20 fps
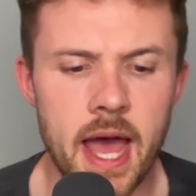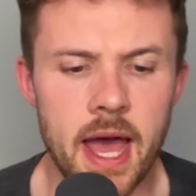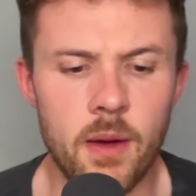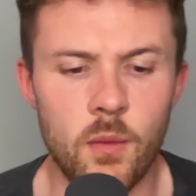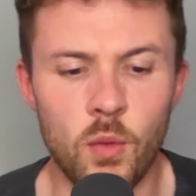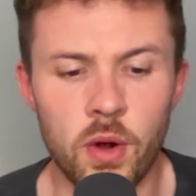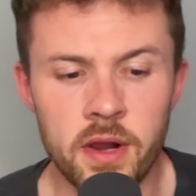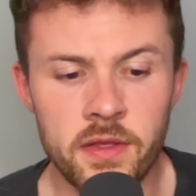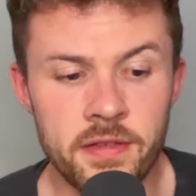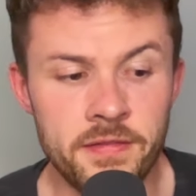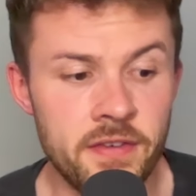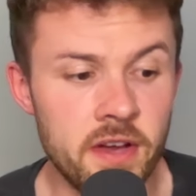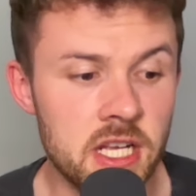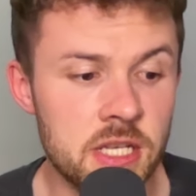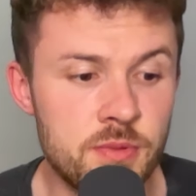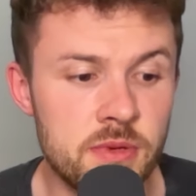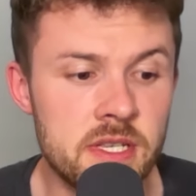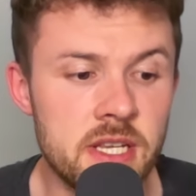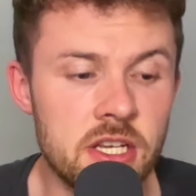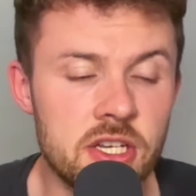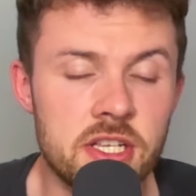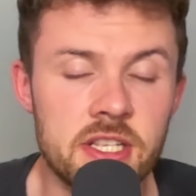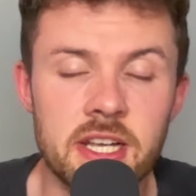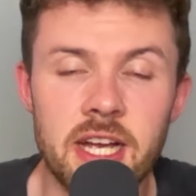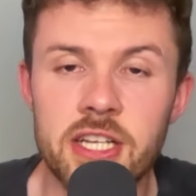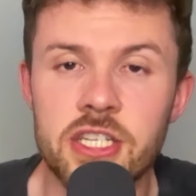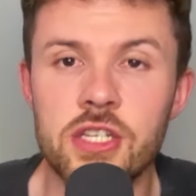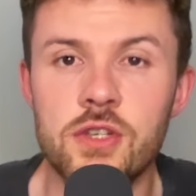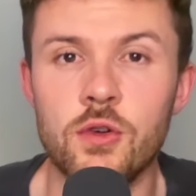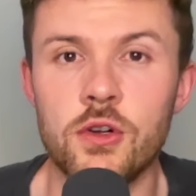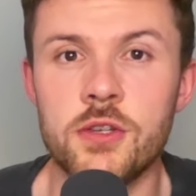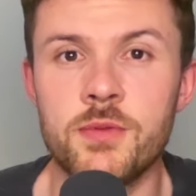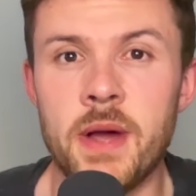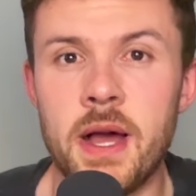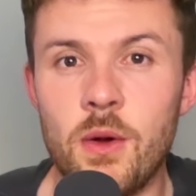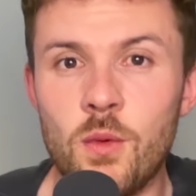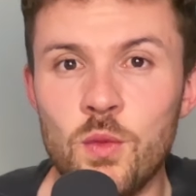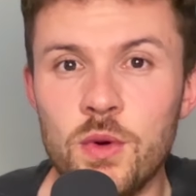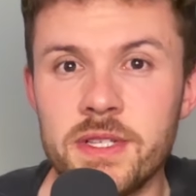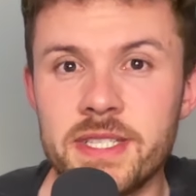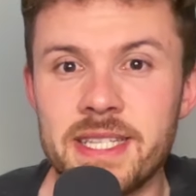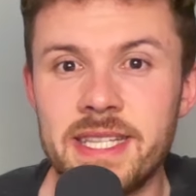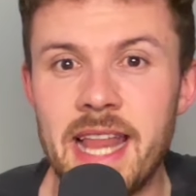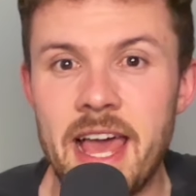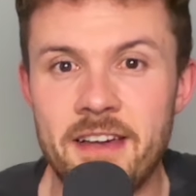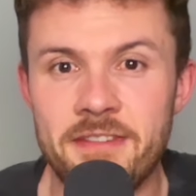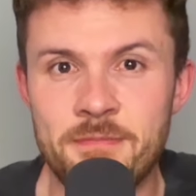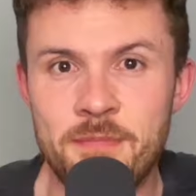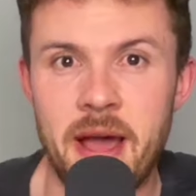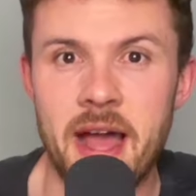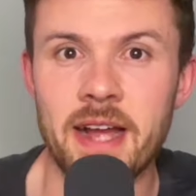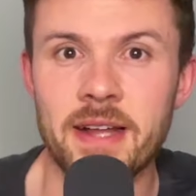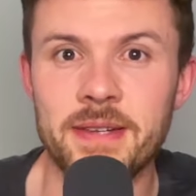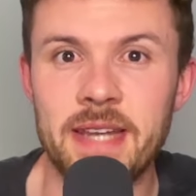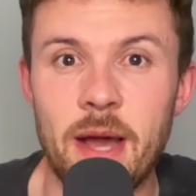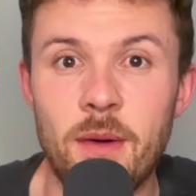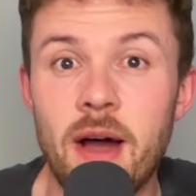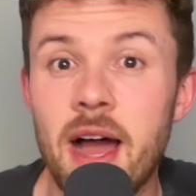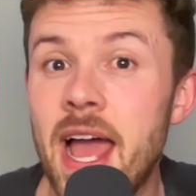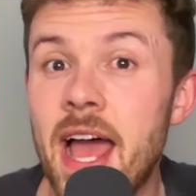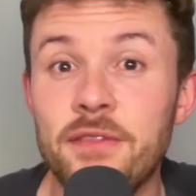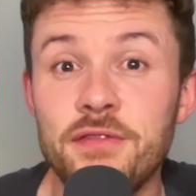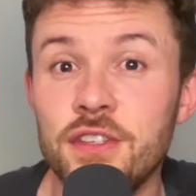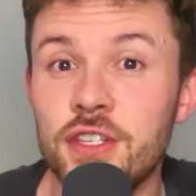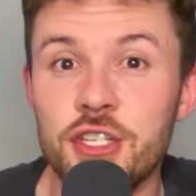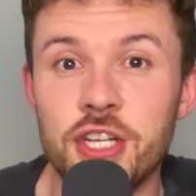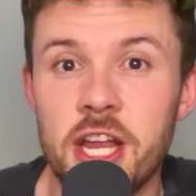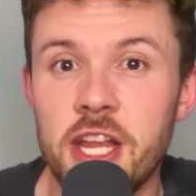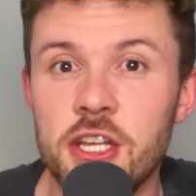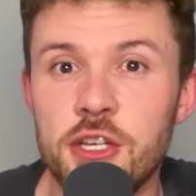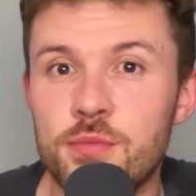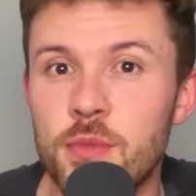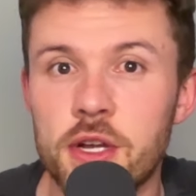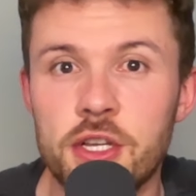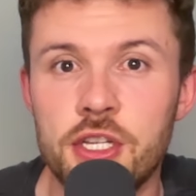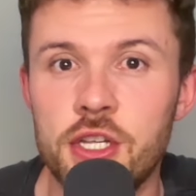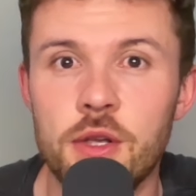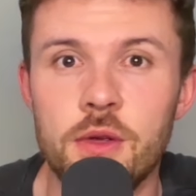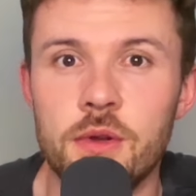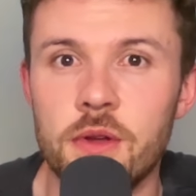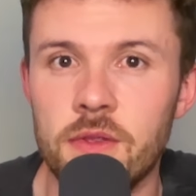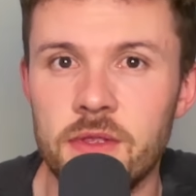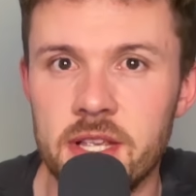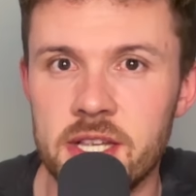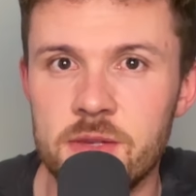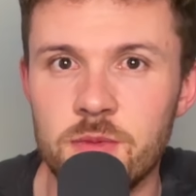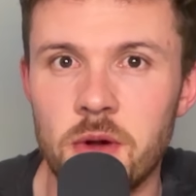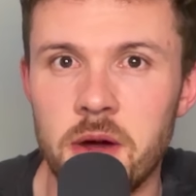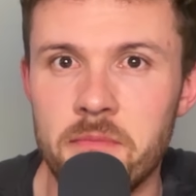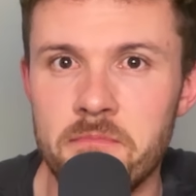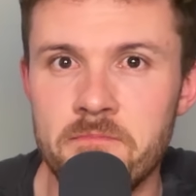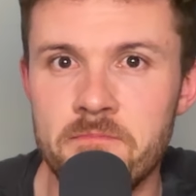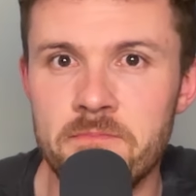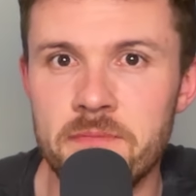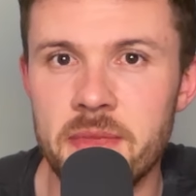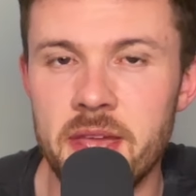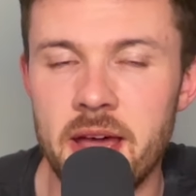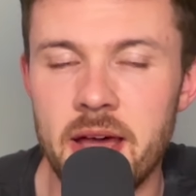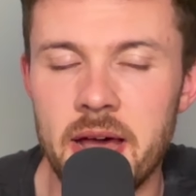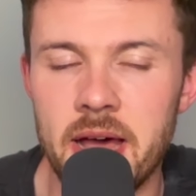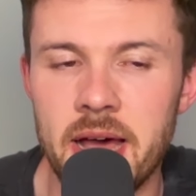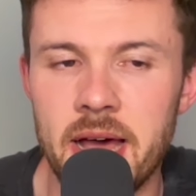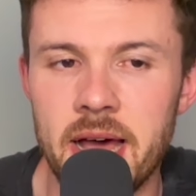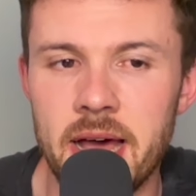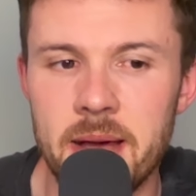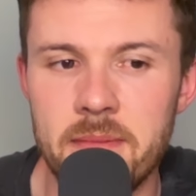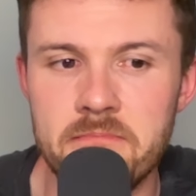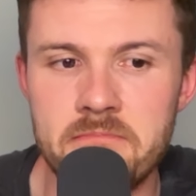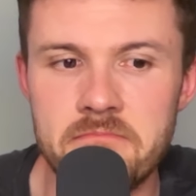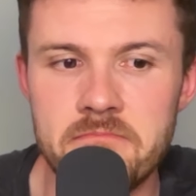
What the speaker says: One of the first positions I actually talked about was left back. Now, I haven't changed my tune on this one. I